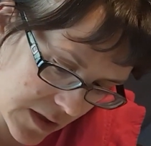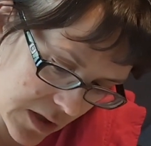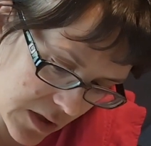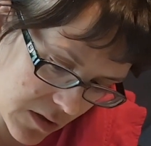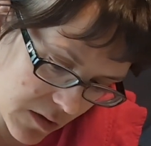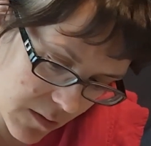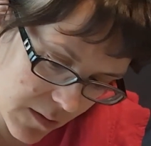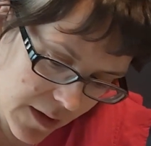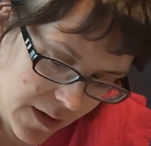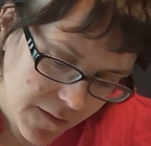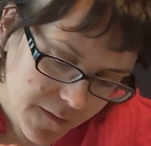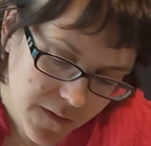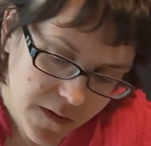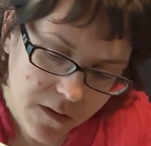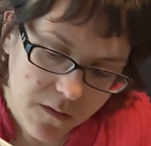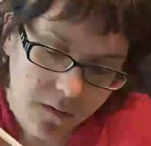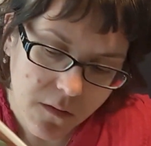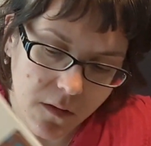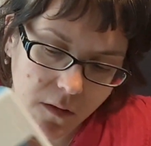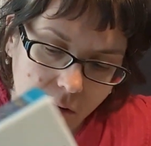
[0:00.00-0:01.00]
You don't have
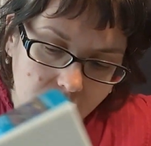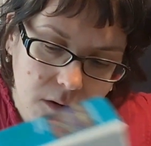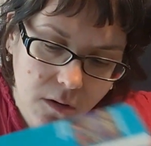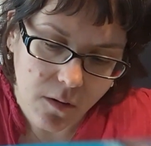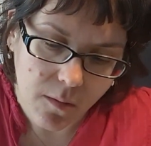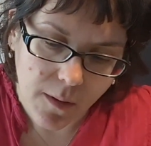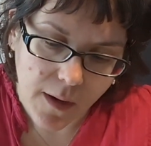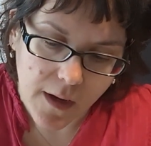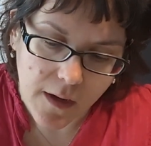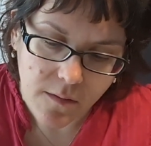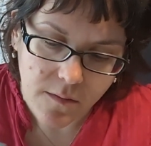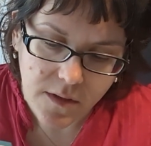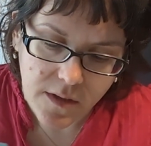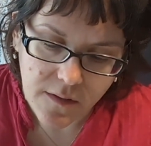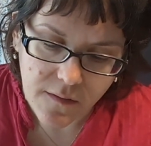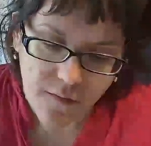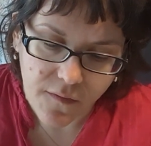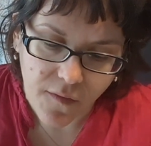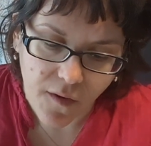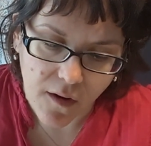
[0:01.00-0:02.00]
to look around
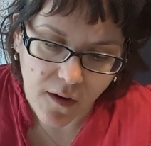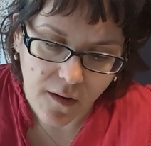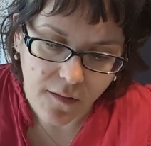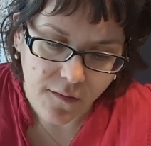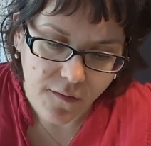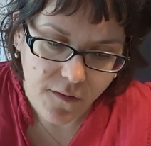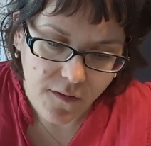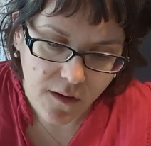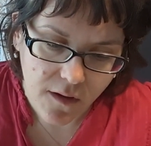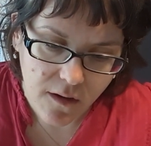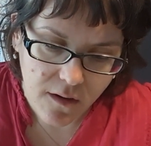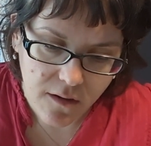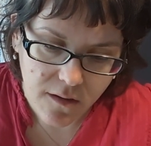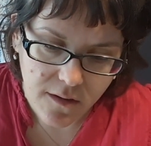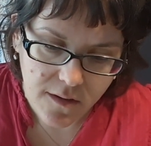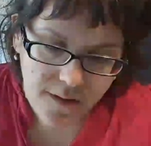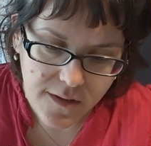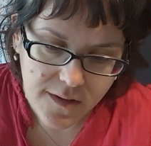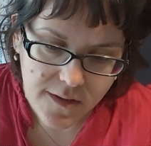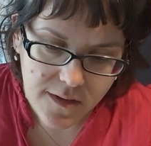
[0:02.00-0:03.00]
and find for the
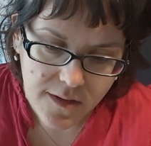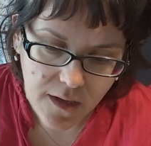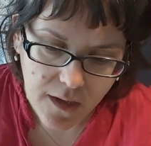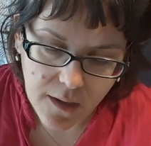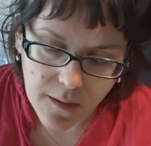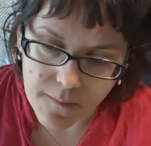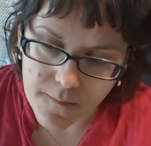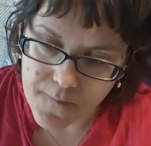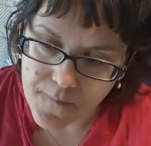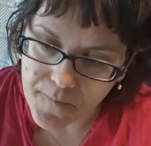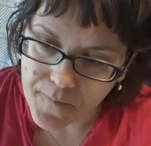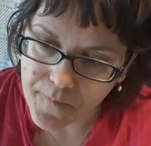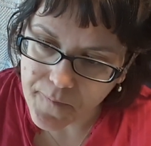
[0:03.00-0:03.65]
artist's name.